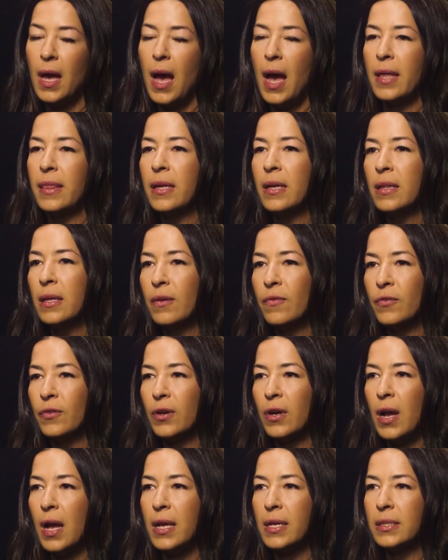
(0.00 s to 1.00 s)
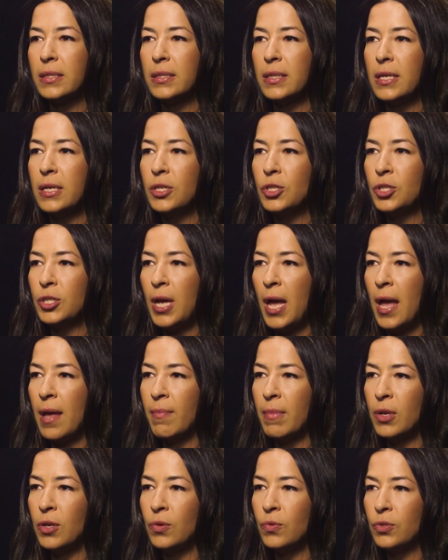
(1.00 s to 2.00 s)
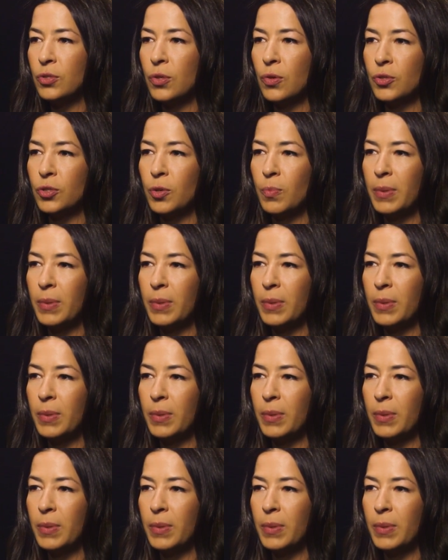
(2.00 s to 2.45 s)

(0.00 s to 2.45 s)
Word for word: I think that for us, each time a new social